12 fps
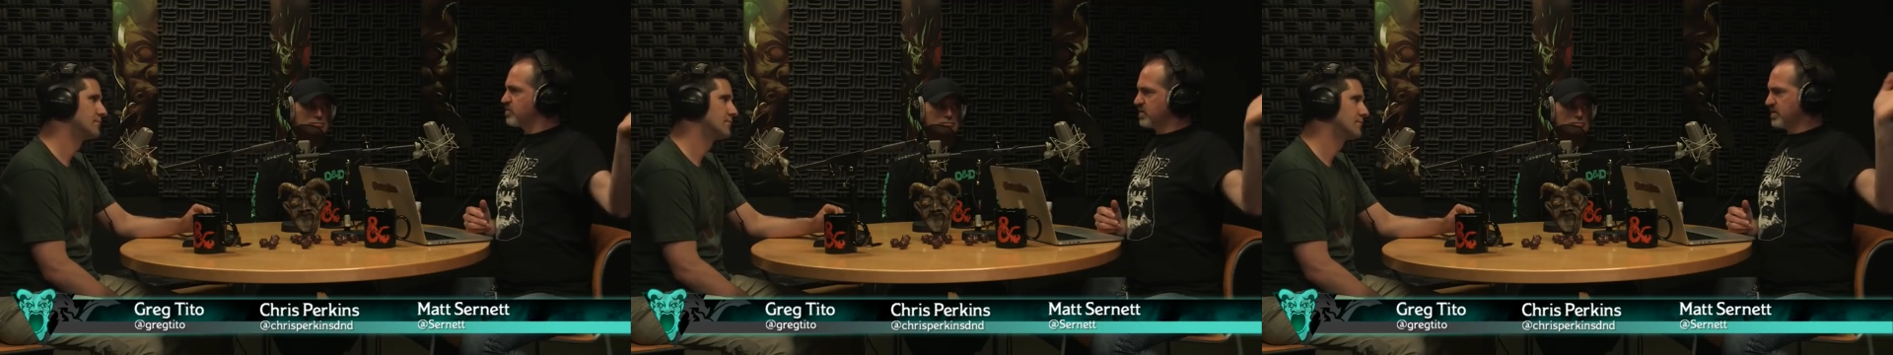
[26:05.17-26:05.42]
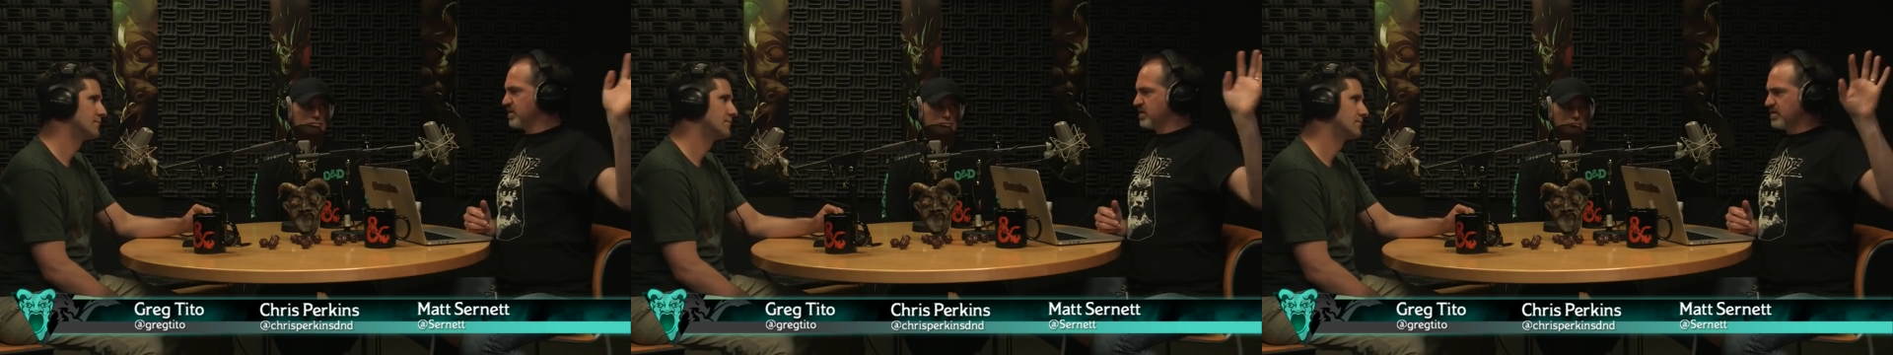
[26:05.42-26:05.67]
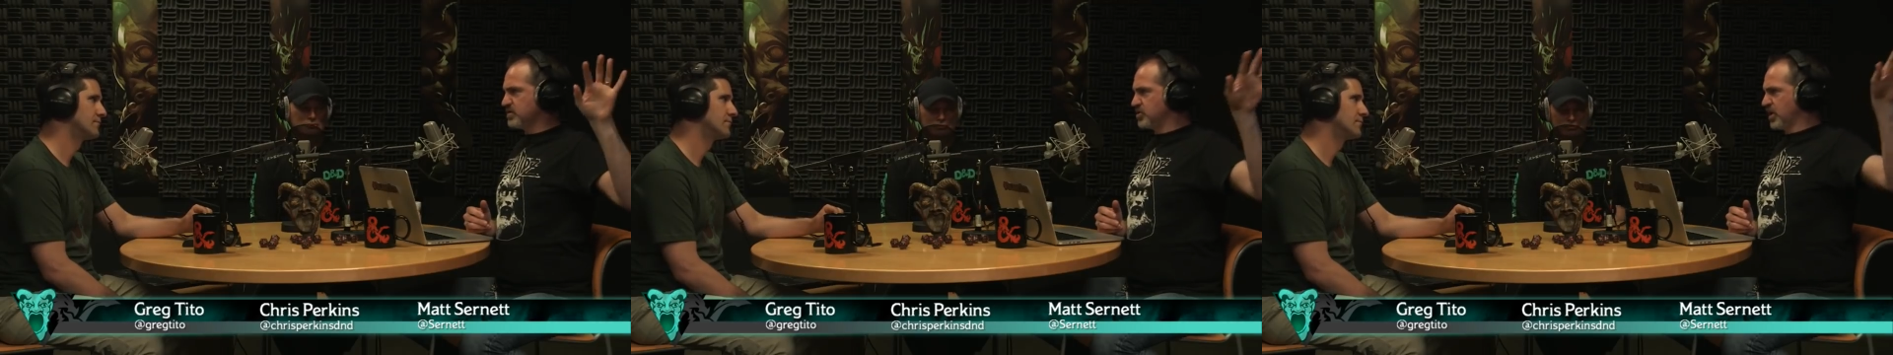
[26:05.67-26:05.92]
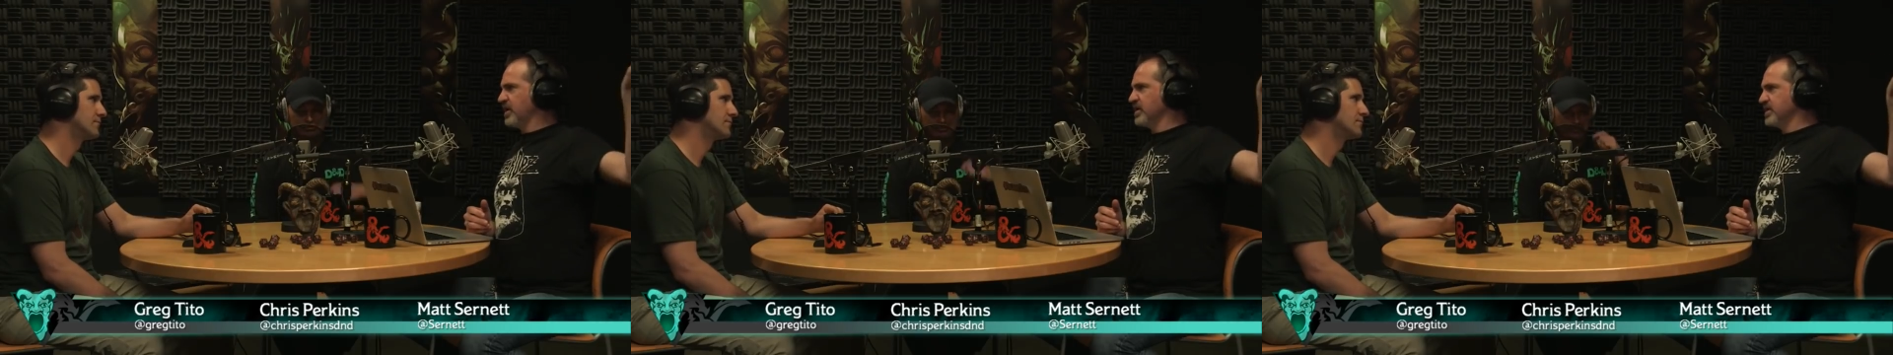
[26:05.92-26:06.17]
Speaker 1: with the
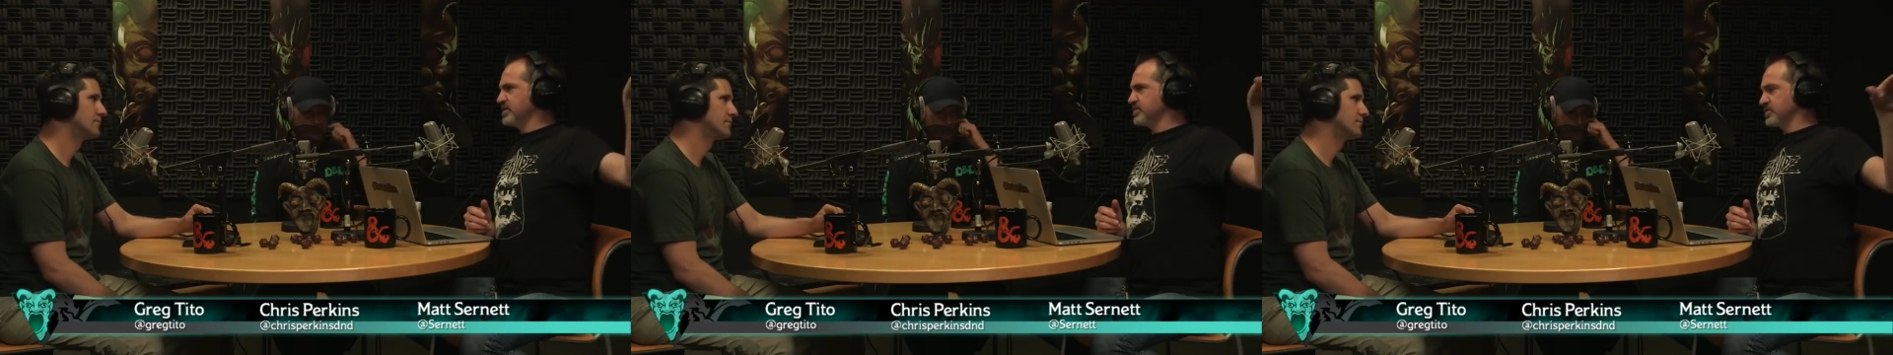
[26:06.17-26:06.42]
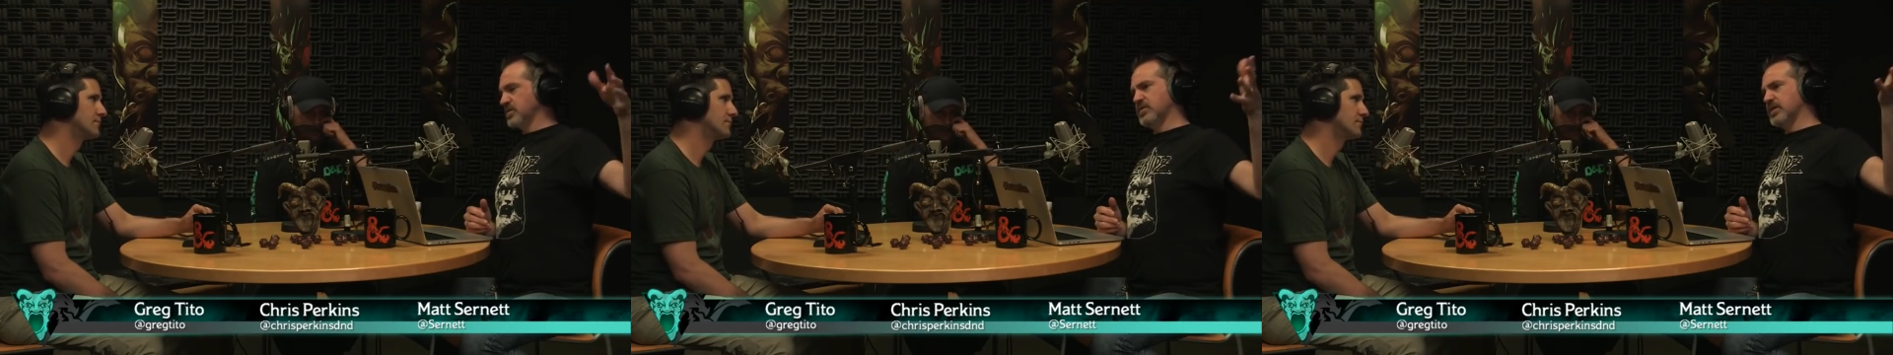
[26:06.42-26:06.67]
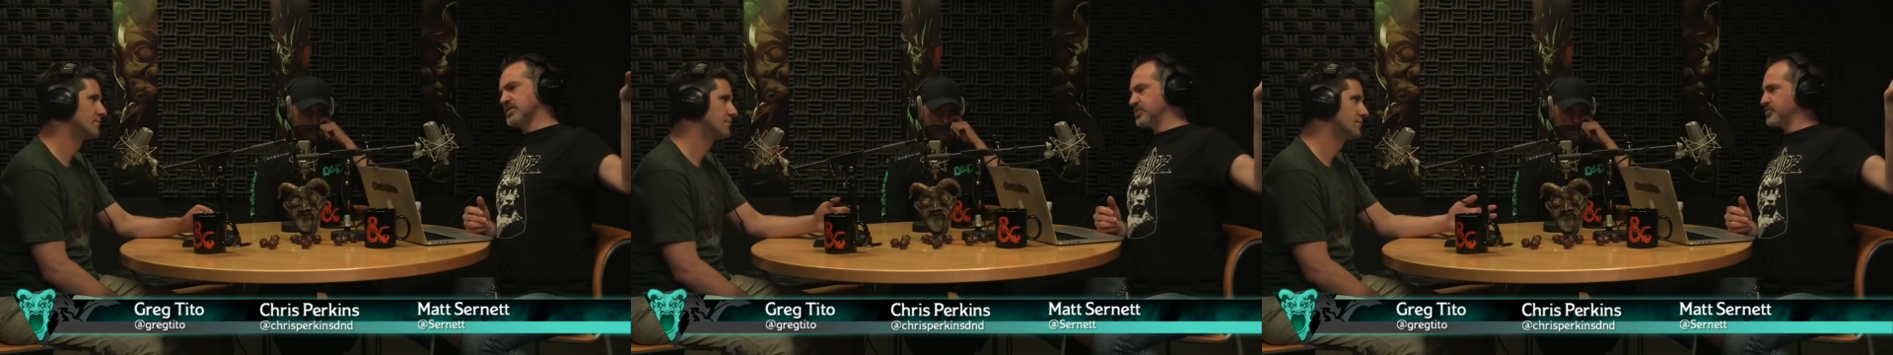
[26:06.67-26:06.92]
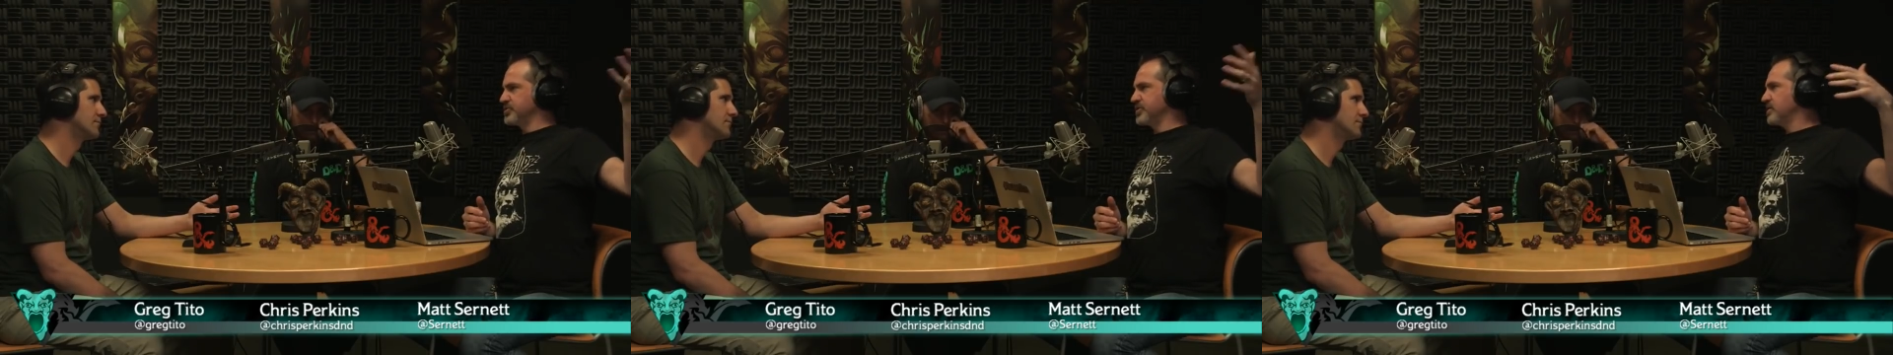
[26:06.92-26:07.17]
giant lizards. Oh, that's
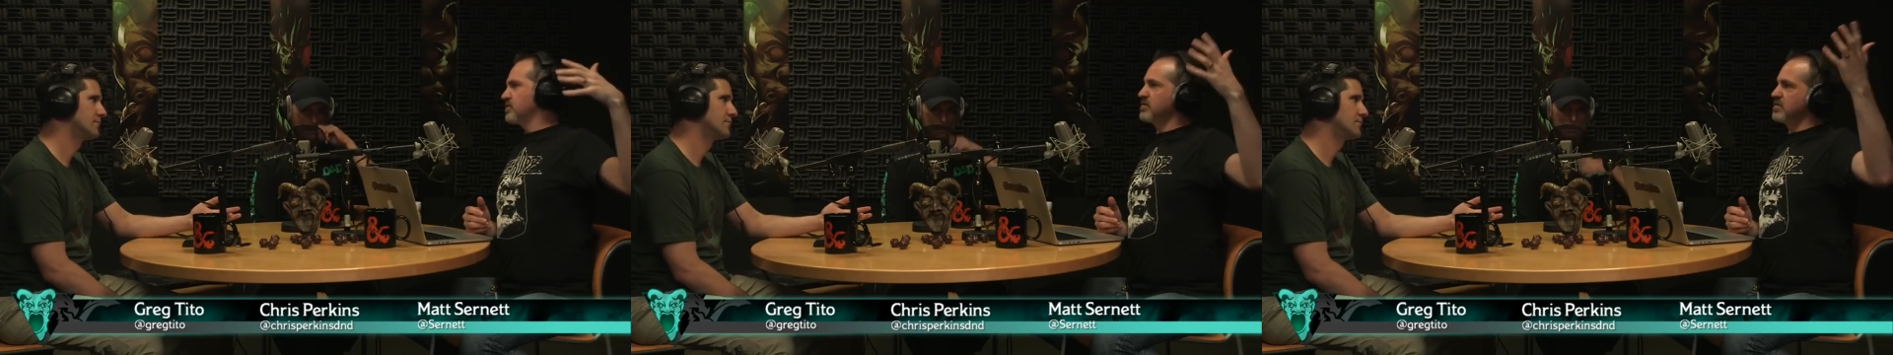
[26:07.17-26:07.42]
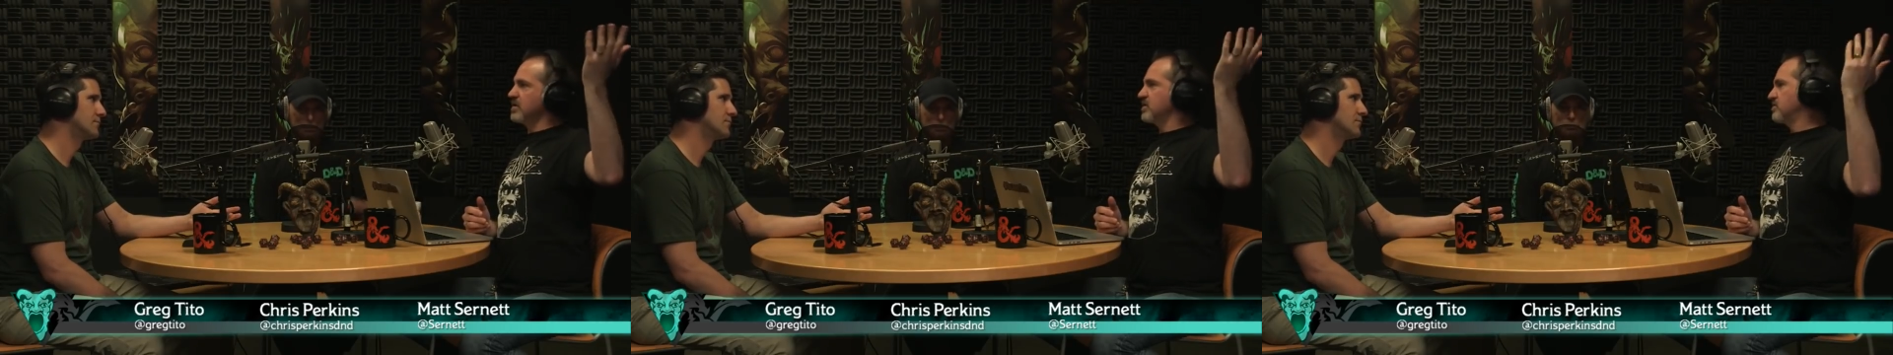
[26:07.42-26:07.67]
interesting, and then